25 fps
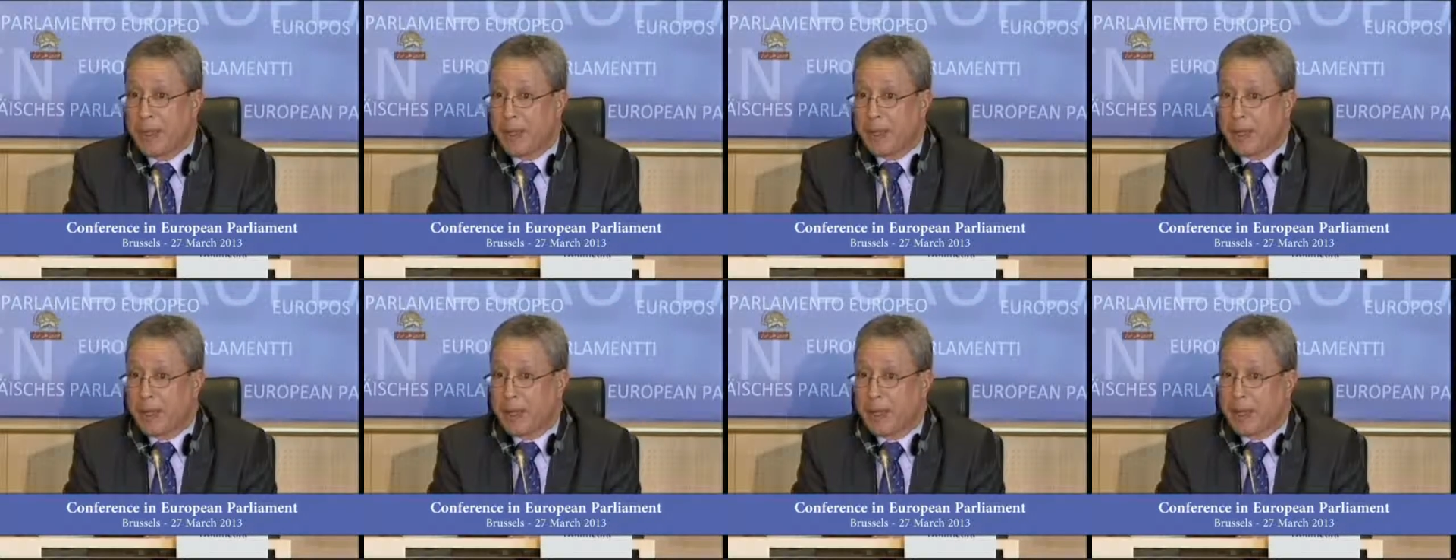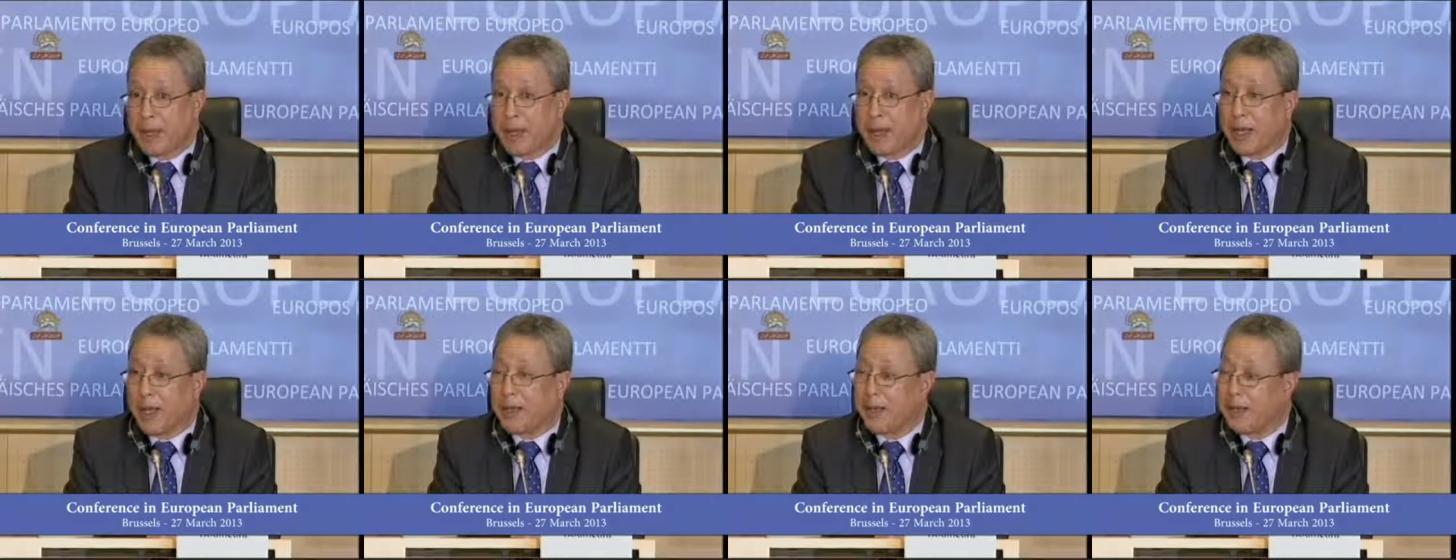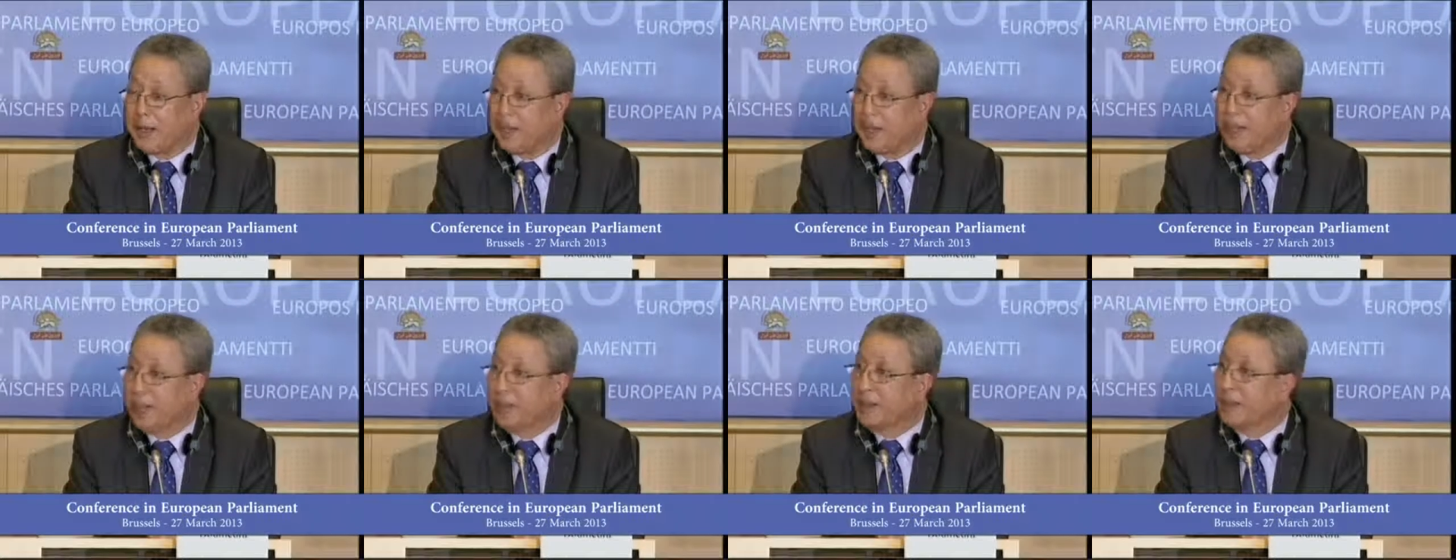I
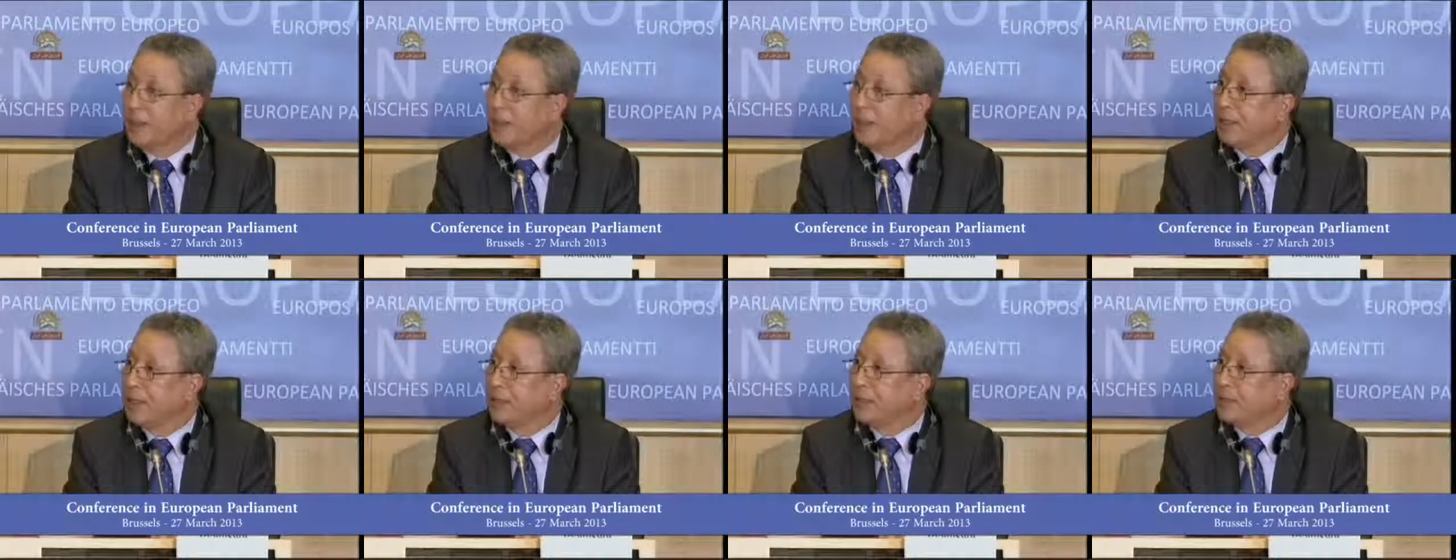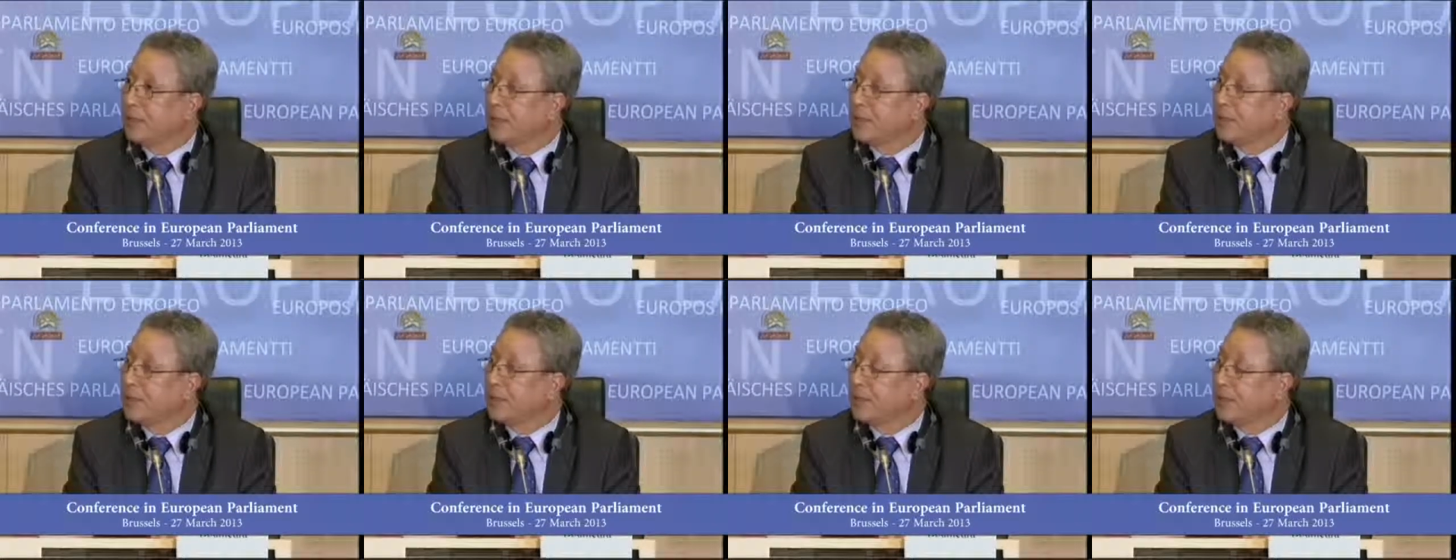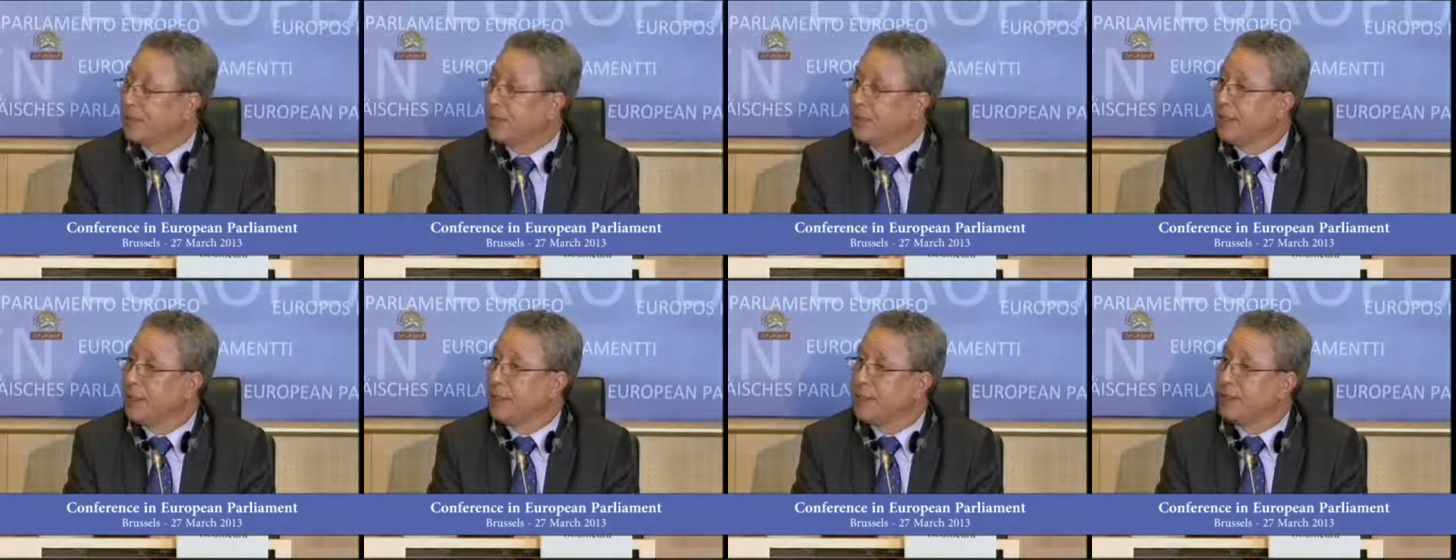really think that
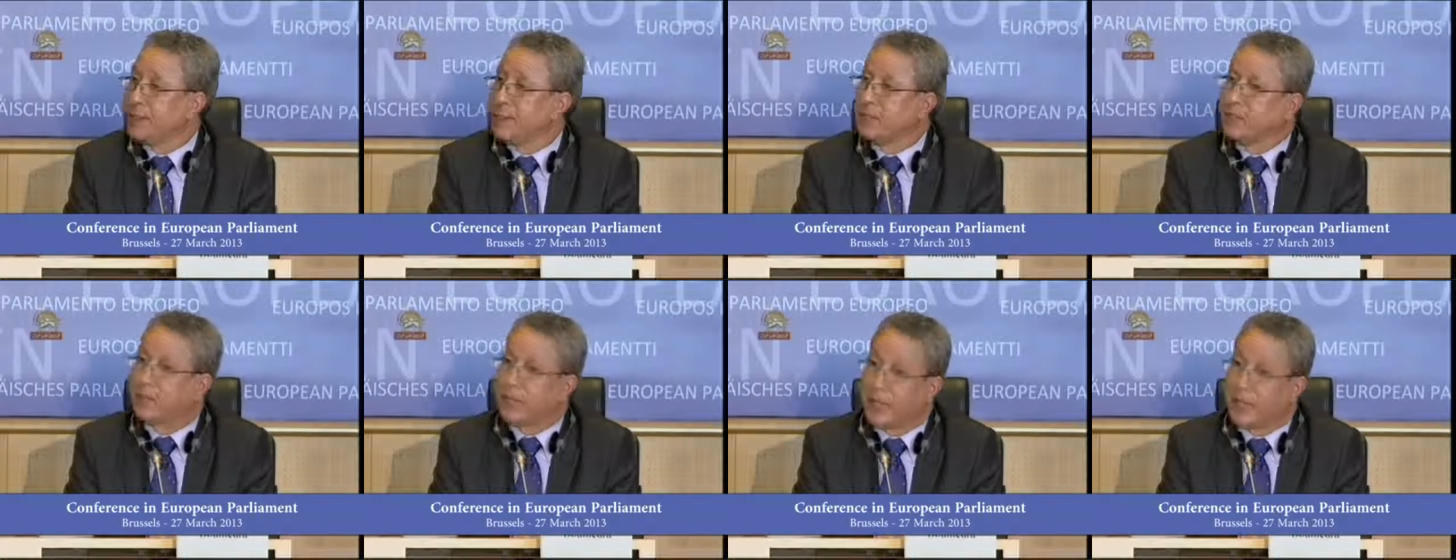it's